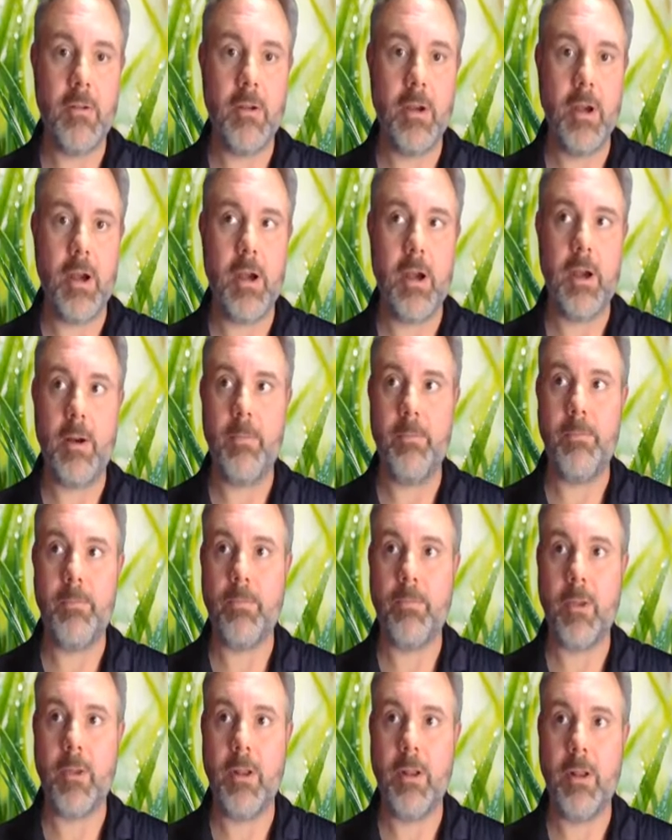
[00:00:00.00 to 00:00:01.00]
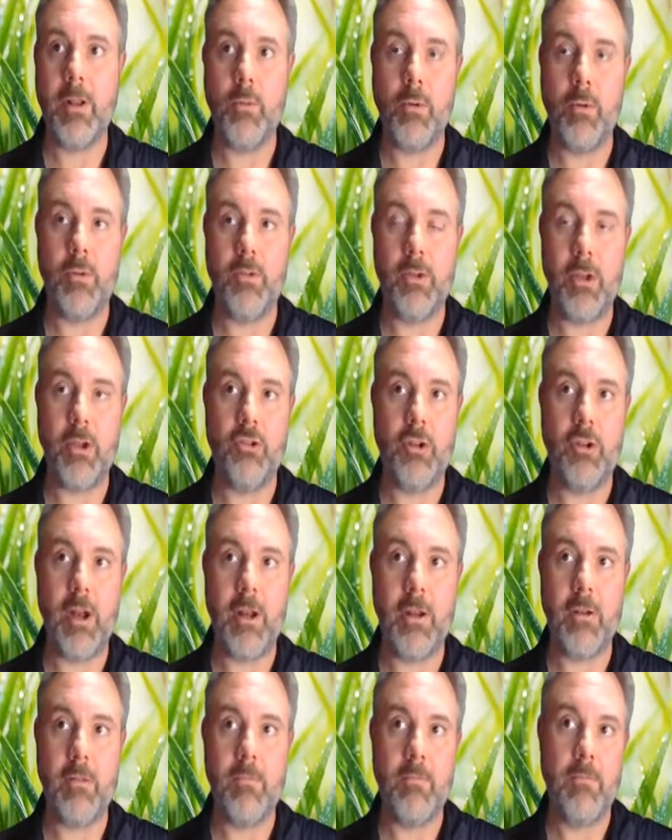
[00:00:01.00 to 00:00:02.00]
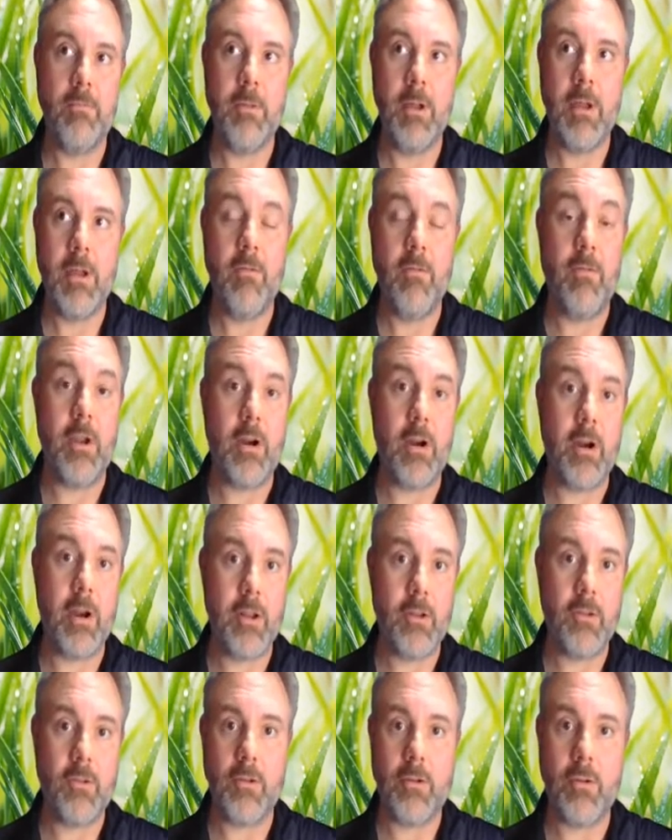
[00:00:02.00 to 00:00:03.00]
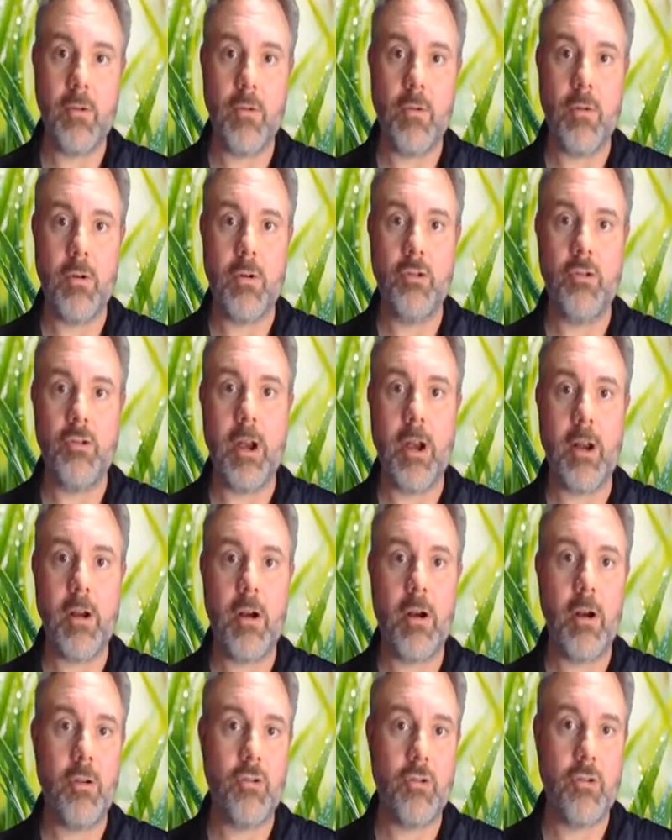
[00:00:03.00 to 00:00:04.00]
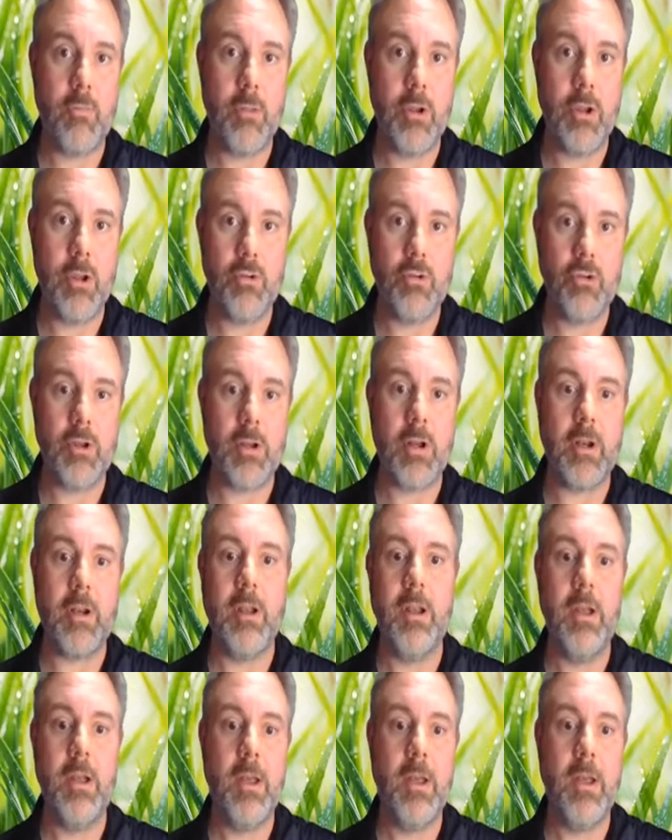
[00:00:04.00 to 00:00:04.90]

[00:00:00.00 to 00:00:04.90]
we would say genetic variance or genetic contribution